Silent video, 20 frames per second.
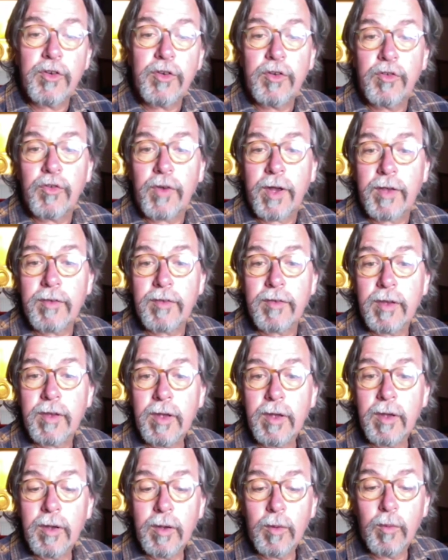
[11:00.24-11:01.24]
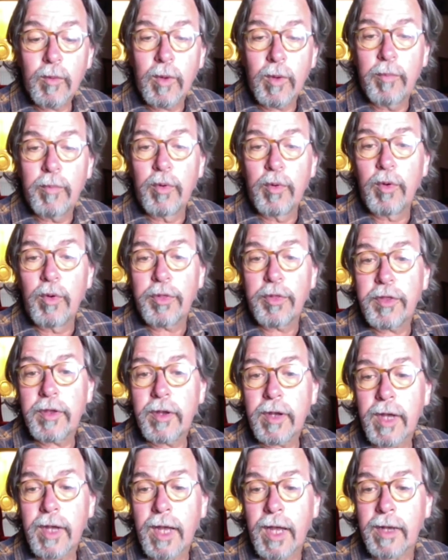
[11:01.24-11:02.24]
Trust, were both
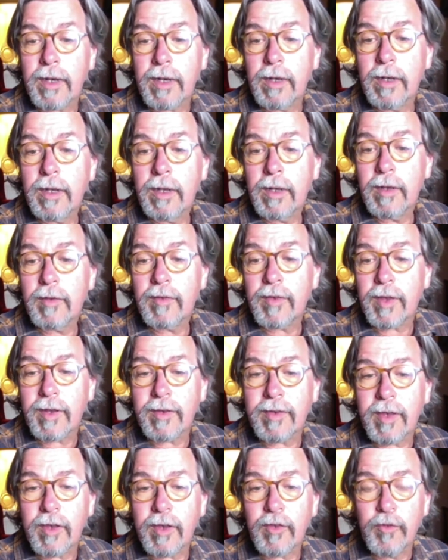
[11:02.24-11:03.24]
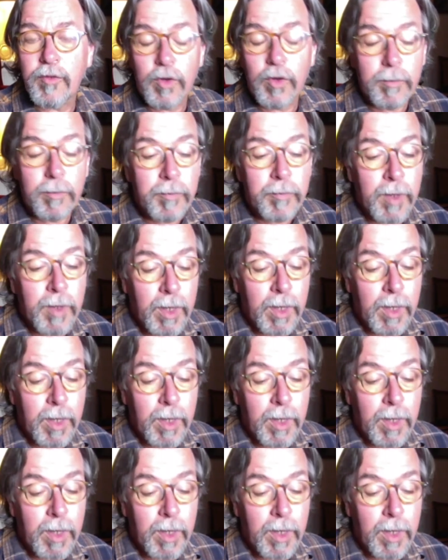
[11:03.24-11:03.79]
unsuccessful.